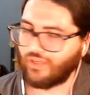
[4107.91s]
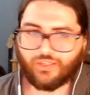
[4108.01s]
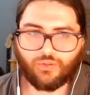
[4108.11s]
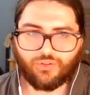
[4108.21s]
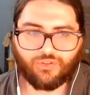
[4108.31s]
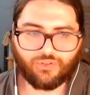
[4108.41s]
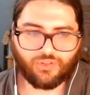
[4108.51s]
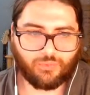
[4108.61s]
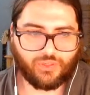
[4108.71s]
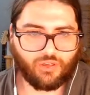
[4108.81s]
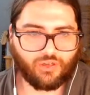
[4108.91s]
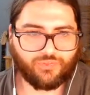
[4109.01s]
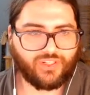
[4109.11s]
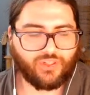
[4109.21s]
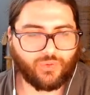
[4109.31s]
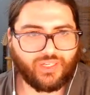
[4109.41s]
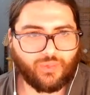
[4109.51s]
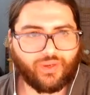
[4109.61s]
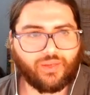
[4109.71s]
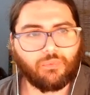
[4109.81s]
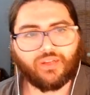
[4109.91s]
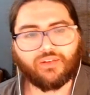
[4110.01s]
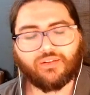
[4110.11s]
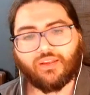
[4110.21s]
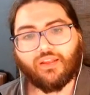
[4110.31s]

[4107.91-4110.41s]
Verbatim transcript: I know this is going to be a long video anyway, but